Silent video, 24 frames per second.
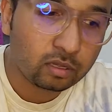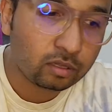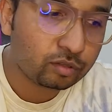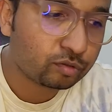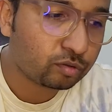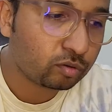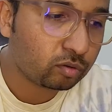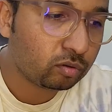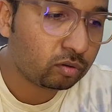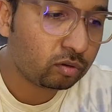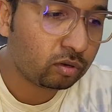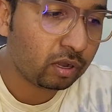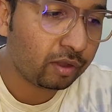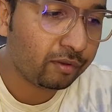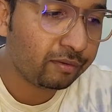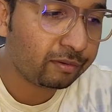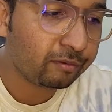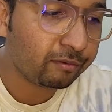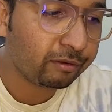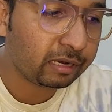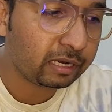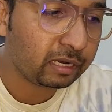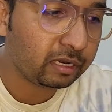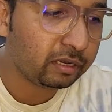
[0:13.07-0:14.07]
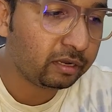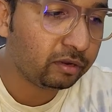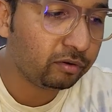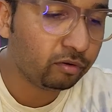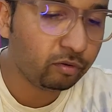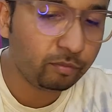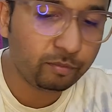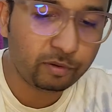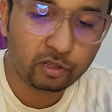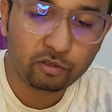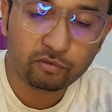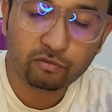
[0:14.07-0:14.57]
So I will quickly give
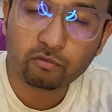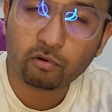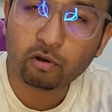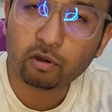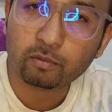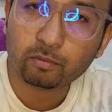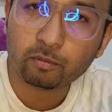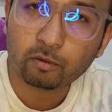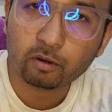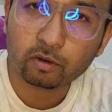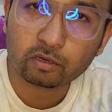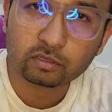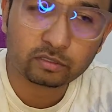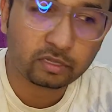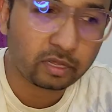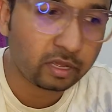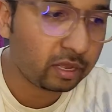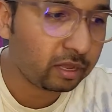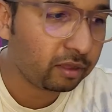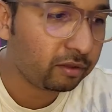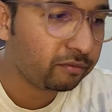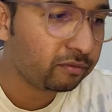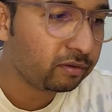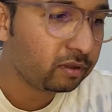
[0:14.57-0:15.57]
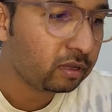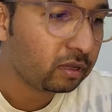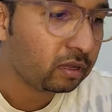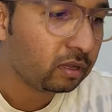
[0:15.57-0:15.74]
you a brief what products I have.